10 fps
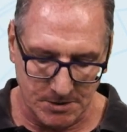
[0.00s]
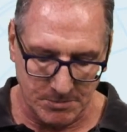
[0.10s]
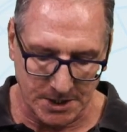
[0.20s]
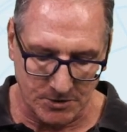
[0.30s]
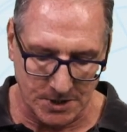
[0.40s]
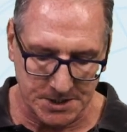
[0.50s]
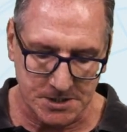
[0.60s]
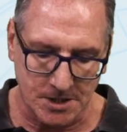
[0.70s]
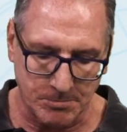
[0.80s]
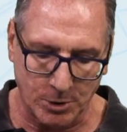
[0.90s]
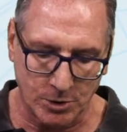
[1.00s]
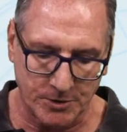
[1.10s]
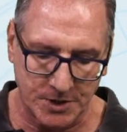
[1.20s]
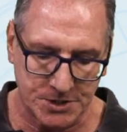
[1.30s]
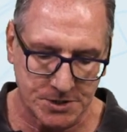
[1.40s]
being released in the polar
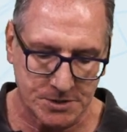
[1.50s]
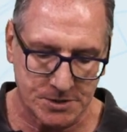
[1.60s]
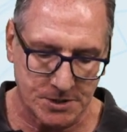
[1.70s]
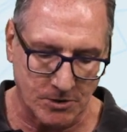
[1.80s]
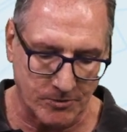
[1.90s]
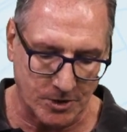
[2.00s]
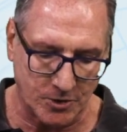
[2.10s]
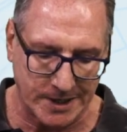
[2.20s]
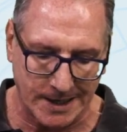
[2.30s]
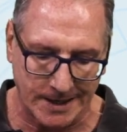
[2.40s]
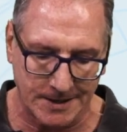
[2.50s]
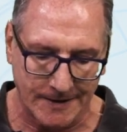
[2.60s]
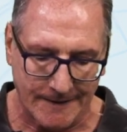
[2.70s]
regions and over Greenland.